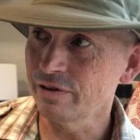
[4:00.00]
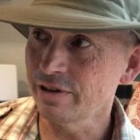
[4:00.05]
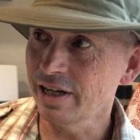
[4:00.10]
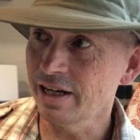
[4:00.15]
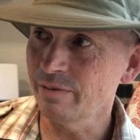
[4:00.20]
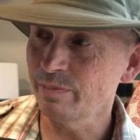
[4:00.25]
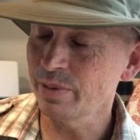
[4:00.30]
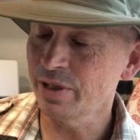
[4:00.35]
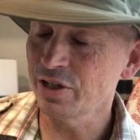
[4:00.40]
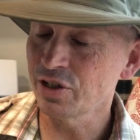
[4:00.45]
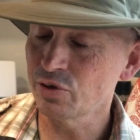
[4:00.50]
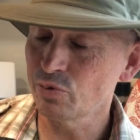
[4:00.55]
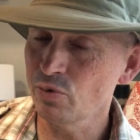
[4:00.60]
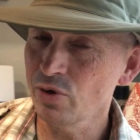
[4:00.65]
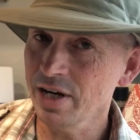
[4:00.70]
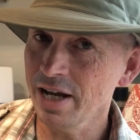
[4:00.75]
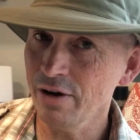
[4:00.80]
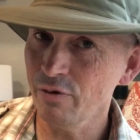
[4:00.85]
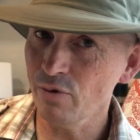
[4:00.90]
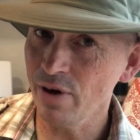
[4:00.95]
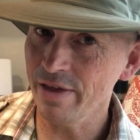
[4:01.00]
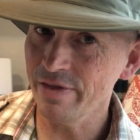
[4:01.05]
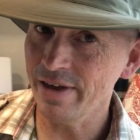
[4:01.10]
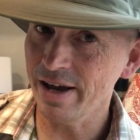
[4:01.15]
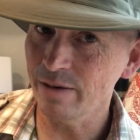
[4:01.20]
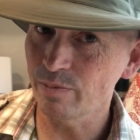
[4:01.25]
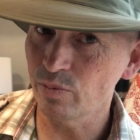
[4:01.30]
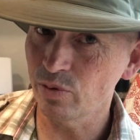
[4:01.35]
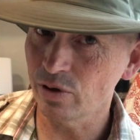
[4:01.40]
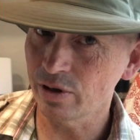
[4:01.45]
that because when I read
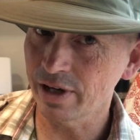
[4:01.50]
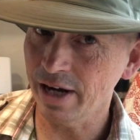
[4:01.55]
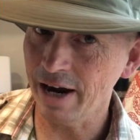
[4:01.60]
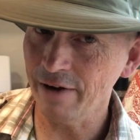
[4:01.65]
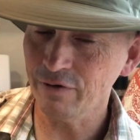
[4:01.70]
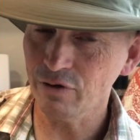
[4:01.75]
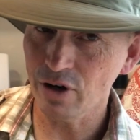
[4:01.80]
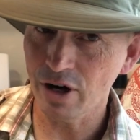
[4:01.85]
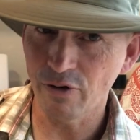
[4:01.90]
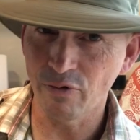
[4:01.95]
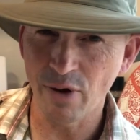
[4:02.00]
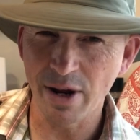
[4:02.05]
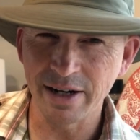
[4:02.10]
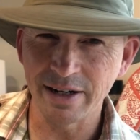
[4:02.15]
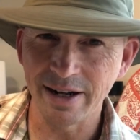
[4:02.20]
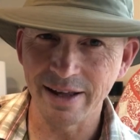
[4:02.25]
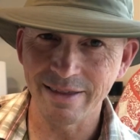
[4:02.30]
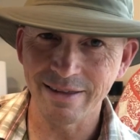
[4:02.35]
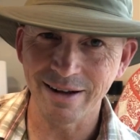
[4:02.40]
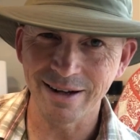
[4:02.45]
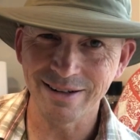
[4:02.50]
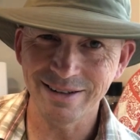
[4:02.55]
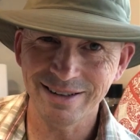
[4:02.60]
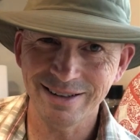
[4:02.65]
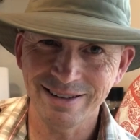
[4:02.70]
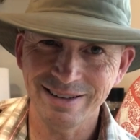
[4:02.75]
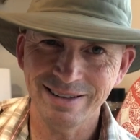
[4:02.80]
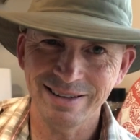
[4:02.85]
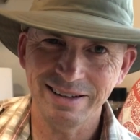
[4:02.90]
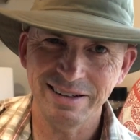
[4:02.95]
that book, after I read it, I thought,
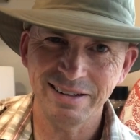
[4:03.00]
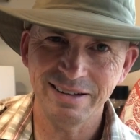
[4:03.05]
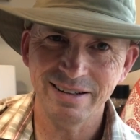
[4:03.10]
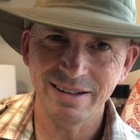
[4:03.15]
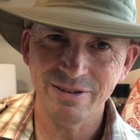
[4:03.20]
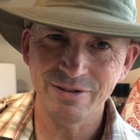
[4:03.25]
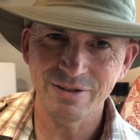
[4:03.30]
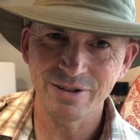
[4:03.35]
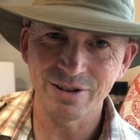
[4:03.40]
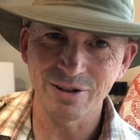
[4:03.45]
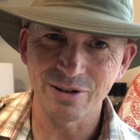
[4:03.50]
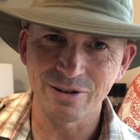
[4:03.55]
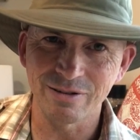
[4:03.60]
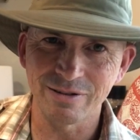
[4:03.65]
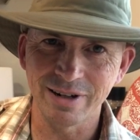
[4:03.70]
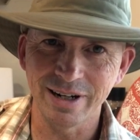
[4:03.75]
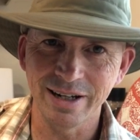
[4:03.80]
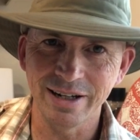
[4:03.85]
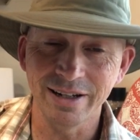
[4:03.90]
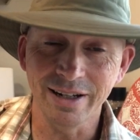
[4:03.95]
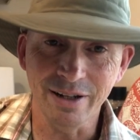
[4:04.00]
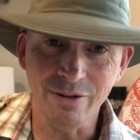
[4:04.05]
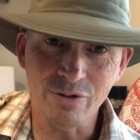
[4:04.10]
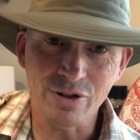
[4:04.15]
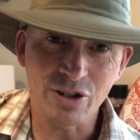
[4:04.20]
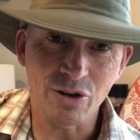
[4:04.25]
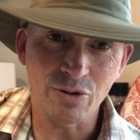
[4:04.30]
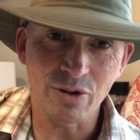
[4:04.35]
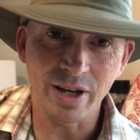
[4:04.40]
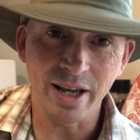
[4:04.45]
eh, that was all right. It
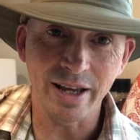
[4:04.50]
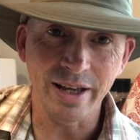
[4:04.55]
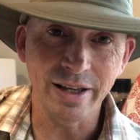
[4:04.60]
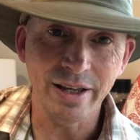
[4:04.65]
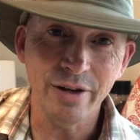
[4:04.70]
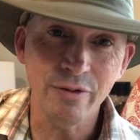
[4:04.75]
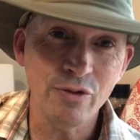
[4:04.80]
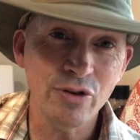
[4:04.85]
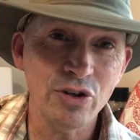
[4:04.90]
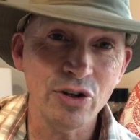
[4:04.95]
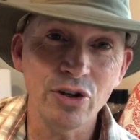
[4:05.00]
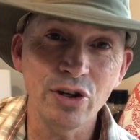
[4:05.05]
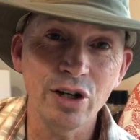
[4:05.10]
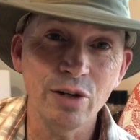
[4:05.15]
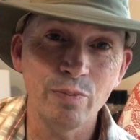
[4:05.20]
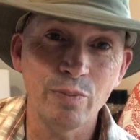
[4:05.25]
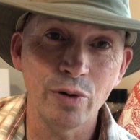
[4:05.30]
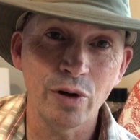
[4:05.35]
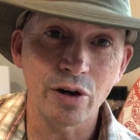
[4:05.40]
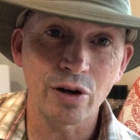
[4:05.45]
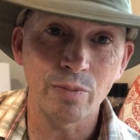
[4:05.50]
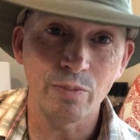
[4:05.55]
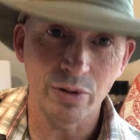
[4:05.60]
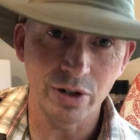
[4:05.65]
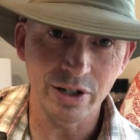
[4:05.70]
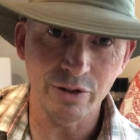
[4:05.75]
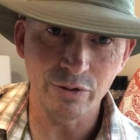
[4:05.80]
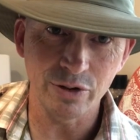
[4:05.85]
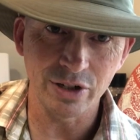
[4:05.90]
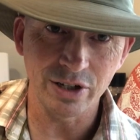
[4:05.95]
was okay. It was a good book,
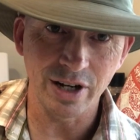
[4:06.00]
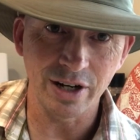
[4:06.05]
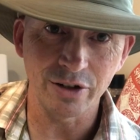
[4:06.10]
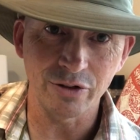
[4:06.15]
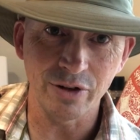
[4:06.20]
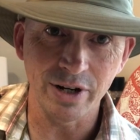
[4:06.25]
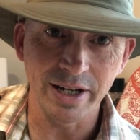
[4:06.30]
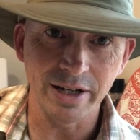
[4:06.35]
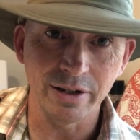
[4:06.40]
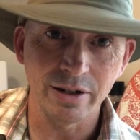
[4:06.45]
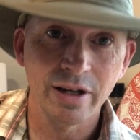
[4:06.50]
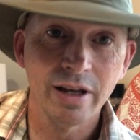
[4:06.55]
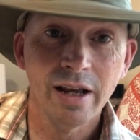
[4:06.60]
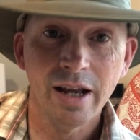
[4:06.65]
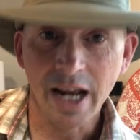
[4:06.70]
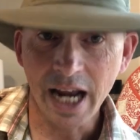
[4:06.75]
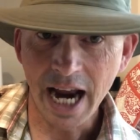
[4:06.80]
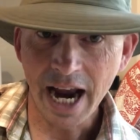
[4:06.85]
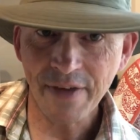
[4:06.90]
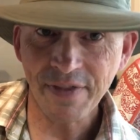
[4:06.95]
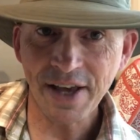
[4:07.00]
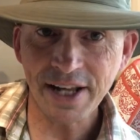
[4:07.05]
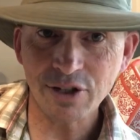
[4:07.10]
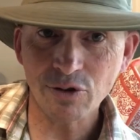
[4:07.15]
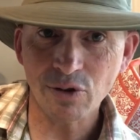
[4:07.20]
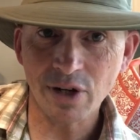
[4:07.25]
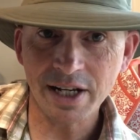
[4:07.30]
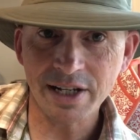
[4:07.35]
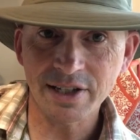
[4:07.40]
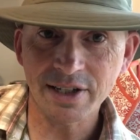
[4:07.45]
but it was not great. And that's
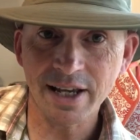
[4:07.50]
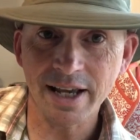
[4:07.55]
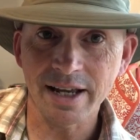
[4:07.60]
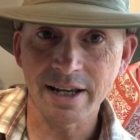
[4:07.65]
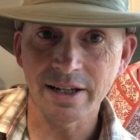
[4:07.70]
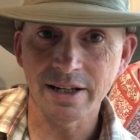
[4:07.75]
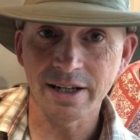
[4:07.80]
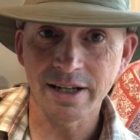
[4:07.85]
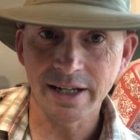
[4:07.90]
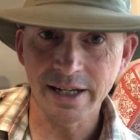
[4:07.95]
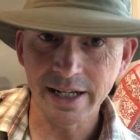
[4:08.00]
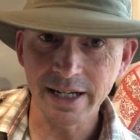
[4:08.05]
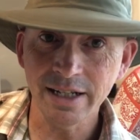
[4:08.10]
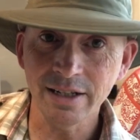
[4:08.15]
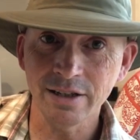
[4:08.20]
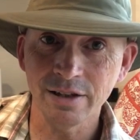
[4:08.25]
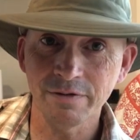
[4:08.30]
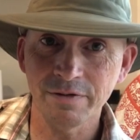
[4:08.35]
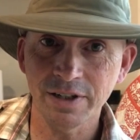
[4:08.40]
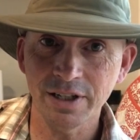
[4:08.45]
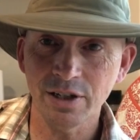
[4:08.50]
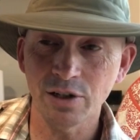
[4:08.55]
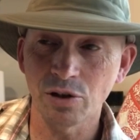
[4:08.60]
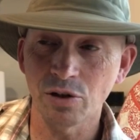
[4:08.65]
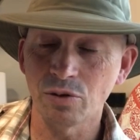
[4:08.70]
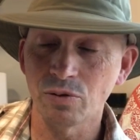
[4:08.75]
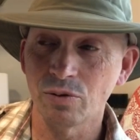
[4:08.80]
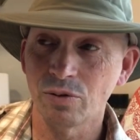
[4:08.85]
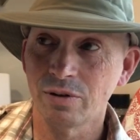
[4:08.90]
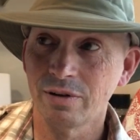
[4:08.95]
what I say in the
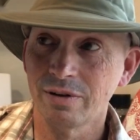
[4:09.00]
video